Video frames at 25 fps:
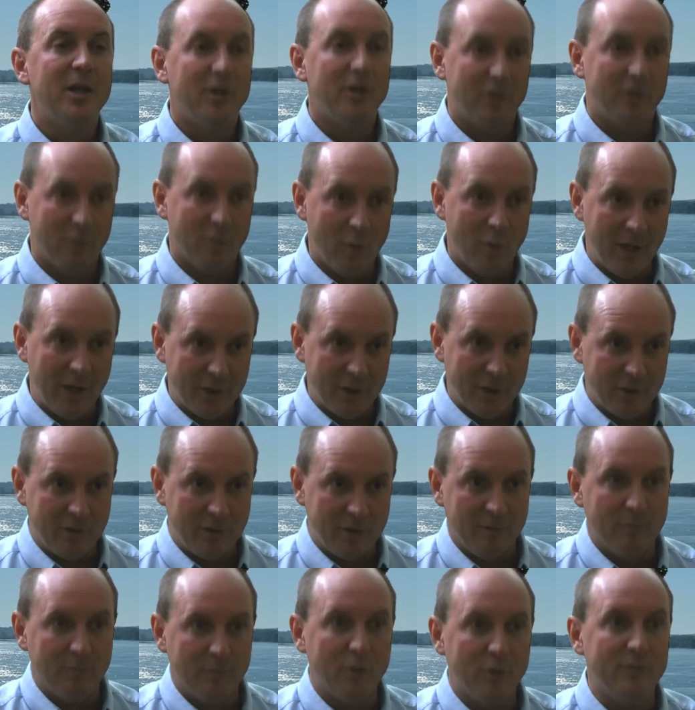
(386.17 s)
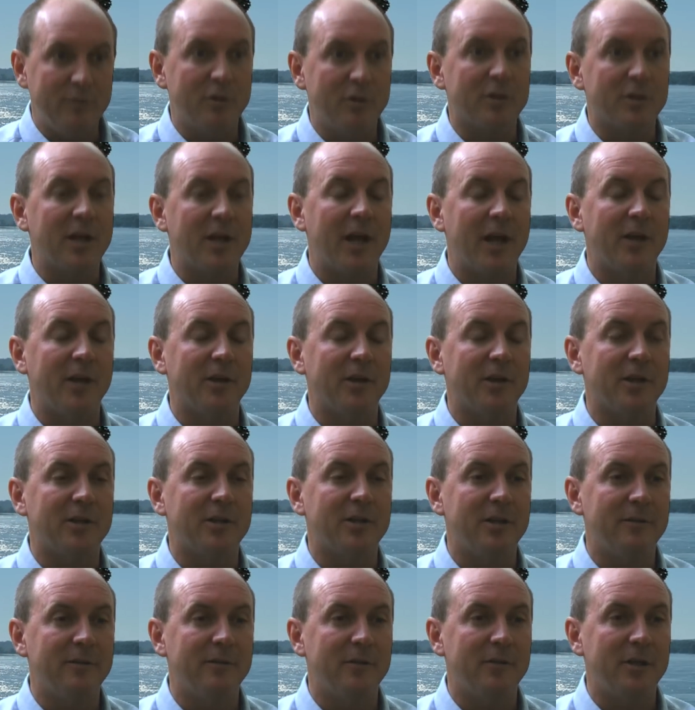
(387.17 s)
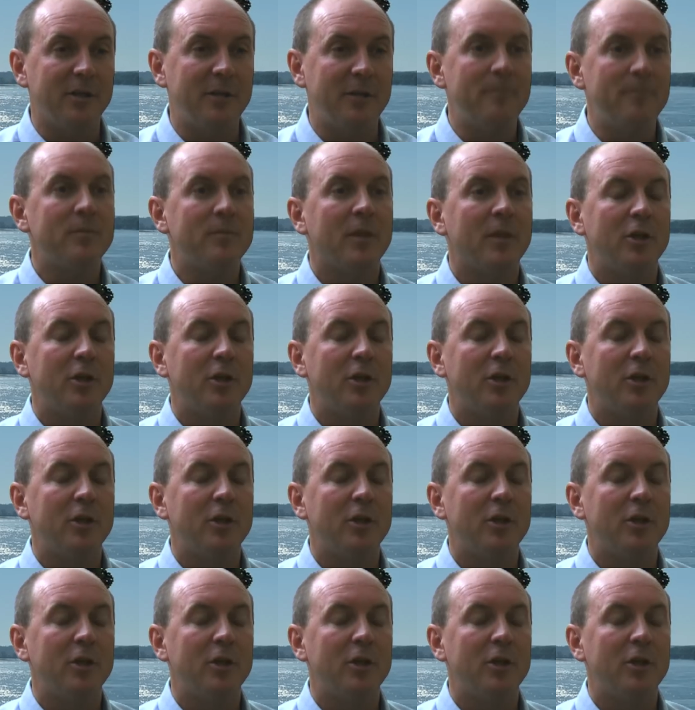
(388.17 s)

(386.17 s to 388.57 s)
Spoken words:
to move your conductivity,